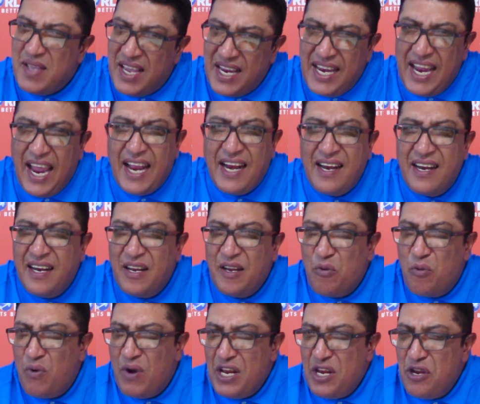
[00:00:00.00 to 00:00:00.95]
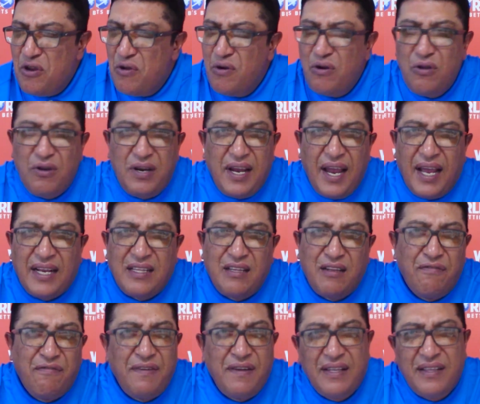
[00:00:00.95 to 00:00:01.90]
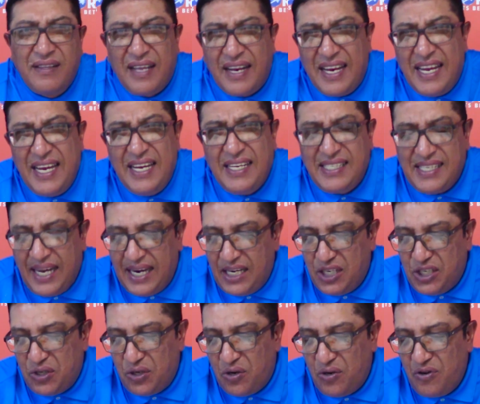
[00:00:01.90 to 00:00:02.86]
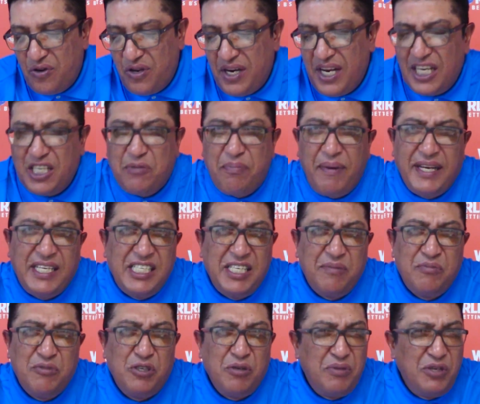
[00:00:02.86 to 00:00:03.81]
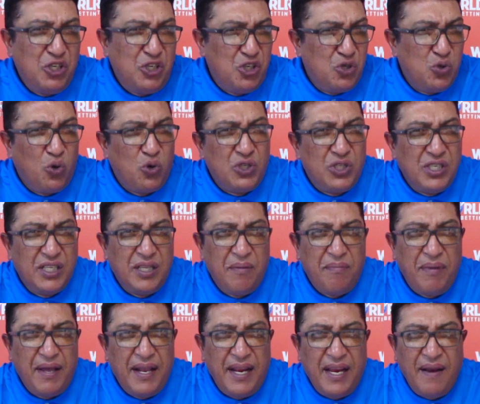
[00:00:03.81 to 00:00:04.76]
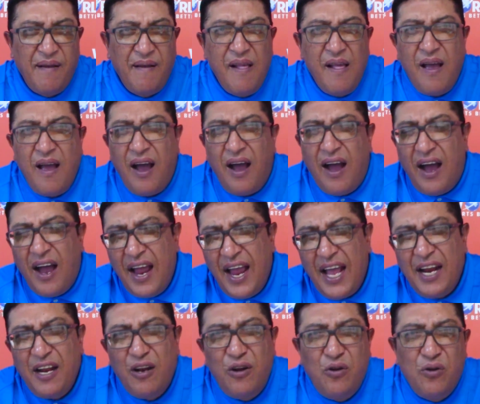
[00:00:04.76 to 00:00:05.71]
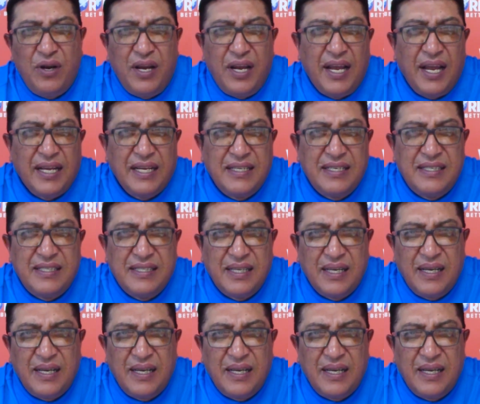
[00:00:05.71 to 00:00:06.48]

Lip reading: Again, when you look at the field that he takes on, you'd expect him to be short in the betting. I had a look at,